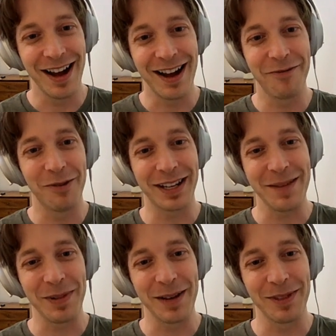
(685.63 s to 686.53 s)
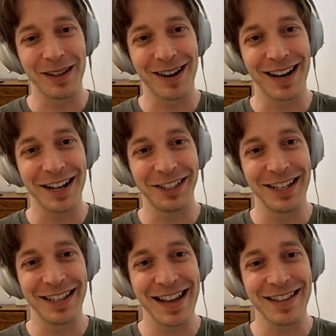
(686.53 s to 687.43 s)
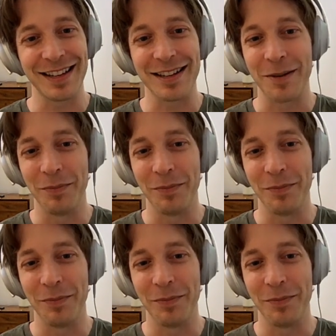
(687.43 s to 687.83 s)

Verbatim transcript: of what keeping up with the Kardashians is and he's